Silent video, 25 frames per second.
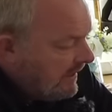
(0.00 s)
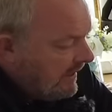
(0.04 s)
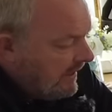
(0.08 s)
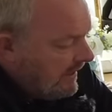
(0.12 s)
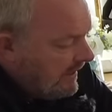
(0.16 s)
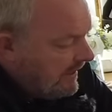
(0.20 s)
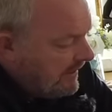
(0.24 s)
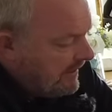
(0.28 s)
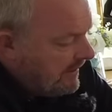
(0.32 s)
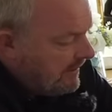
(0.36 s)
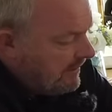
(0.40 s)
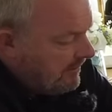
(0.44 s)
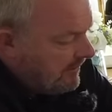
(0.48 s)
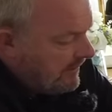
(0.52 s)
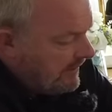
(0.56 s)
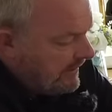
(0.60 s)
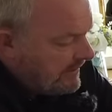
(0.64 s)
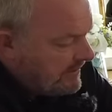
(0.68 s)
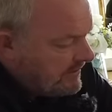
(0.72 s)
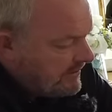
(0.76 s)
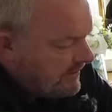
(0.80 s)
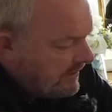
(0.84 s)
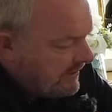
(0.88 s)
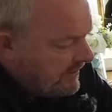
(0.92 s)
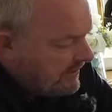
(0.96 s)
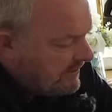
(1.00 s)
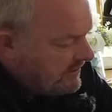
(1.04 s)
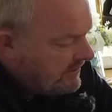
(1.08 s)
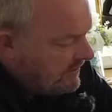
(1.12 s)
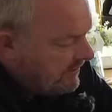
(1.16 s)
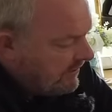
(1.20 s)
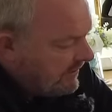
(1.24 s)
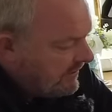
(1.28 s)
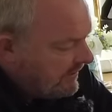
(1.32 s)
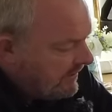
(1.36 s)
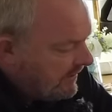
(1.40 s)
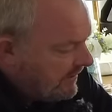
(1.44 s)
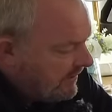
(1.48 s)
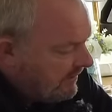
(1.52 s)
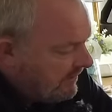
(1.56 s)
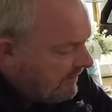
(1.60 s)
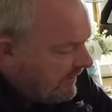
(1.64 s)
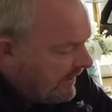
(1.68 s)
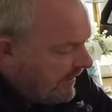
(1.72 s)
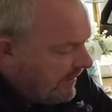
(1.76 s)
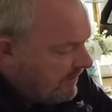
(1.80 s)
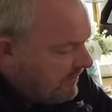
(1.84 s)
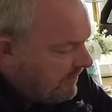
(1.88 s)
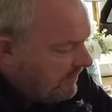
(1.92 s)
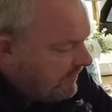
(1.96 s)
Um, and that's the other side, the other
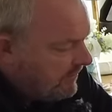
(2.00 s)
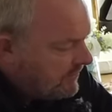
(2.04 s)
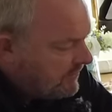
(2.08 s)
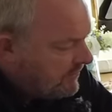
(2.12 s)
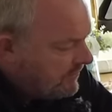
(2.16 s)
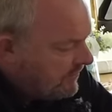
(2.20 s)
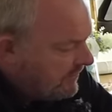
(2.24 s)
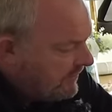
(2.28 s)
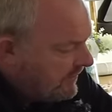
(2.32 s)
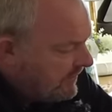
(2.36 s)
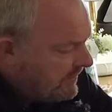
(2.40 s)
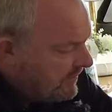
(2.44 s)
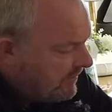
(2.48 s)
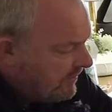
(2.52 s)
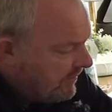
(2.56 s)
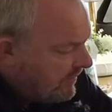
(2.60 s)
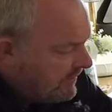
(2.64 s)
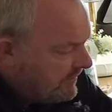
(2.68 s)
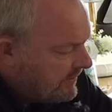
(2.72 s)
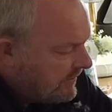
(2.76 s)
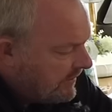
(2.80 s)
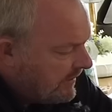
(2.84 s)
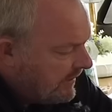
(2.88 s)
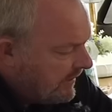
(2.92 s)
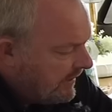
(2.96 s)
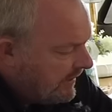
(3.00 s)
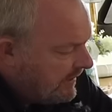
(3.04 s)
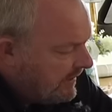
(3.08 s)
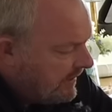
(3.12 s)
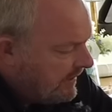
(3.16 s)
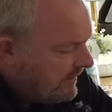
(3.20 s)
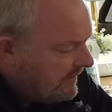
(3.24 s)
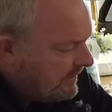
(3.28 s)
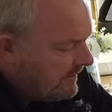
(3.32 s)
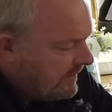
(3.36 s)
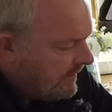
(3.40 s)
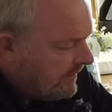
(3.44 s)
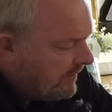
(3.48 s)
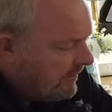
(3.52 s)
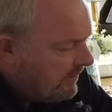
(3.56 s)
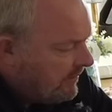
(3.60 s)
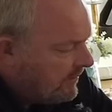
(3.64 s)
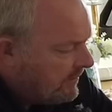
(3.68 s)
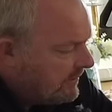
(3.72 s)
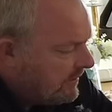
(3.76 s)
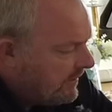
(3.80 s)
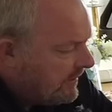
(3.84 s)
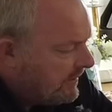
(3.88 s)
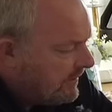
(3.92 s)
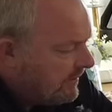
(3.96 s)
flap. I'm not sure if these are articulated. They don't
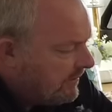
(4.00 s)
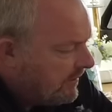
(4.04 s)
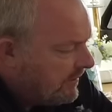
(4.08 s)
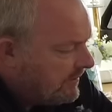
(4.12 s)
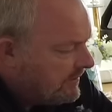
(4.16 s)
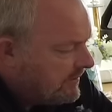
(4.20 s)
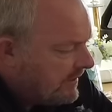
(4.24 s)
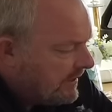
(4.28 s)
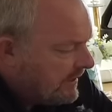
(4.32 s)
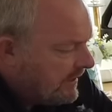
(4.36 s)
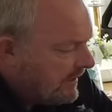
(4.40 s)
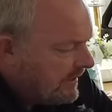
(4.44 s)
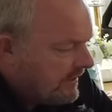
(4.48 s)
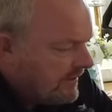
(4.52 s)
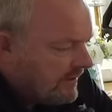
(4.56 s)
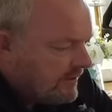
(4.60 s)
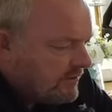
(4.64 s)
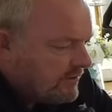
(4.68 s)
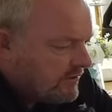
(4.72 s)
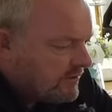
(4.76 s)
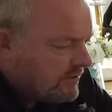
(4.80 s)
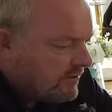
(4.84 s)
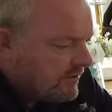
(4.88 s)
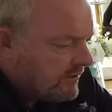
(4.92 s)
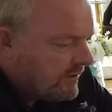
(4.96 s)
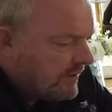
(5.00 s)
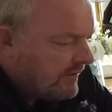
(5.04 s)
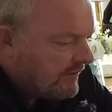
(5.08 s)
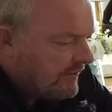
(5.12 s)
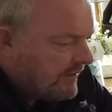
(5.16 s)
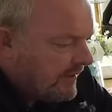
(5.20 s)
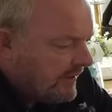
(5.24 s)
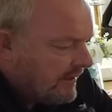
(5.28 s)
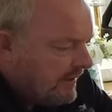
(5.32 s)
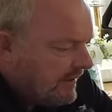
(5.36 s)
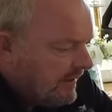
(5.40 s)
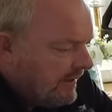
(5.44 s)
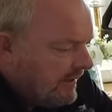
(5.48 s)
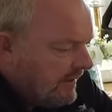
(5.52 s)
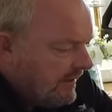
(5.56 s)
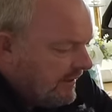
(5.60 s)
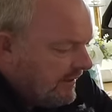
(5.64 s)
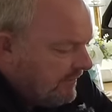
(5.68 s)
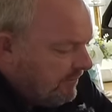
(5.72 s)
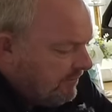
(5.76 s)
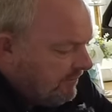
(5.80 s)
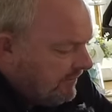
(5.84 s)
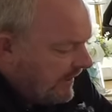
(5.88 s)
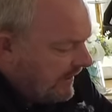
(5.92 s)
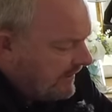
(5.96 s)
look like they're articulated. They just look like they
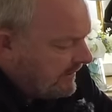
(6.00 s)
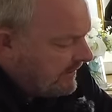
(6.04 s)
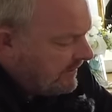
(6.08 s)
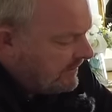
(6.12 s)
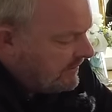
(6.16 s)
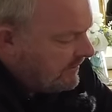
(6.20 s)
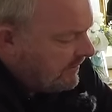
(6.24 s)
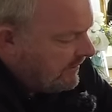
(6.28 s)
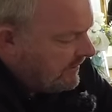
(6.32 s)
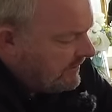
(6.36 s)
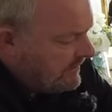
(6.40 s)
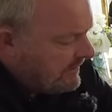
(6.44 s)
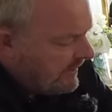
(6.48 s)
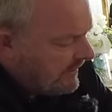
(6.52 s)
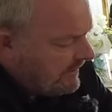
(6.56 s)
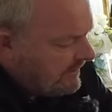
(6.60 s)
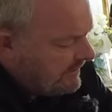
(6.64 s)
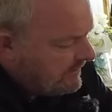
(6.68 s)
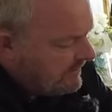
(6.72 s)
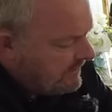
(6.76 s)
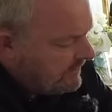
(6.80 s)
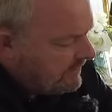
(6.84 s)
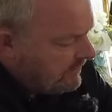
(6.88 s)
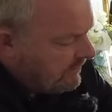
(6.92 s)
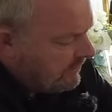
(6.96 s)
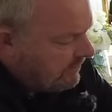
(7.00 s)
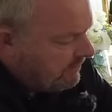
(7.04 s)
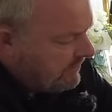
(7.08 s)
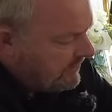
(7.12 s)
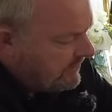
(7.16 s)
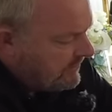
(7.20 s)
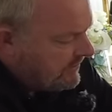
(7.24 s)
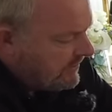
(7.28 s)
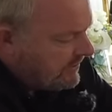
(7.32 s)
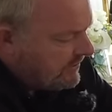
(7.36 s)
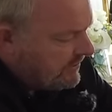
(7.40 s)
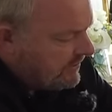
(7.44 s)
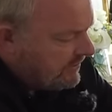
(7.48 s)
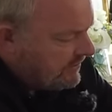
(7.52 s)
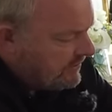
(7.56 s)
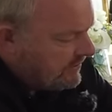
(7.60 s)
magnetize into position.